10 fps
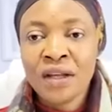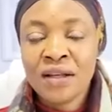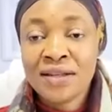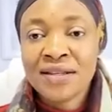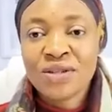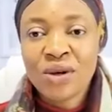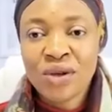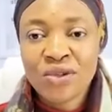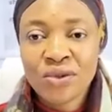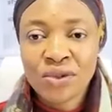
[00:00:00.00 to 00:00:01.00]
This is
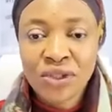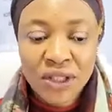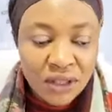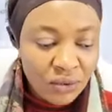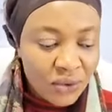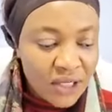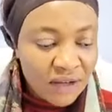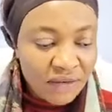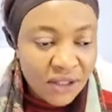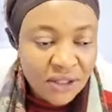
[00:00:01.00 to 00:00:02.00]
God's Own Channel with
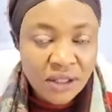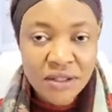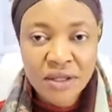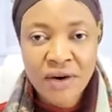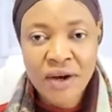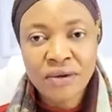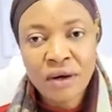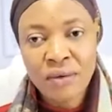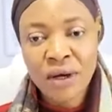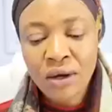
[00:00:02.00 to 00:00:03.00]
Evangelist Sarah.
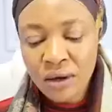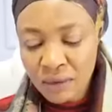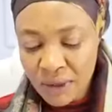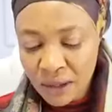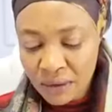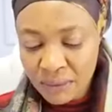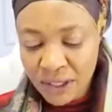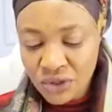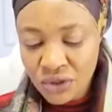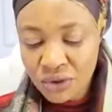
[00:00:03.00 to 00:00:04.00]
You are welcome. The Lord
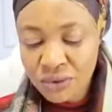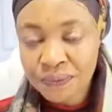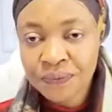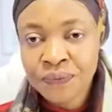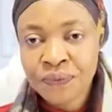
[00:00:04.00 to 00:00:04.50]
bless you.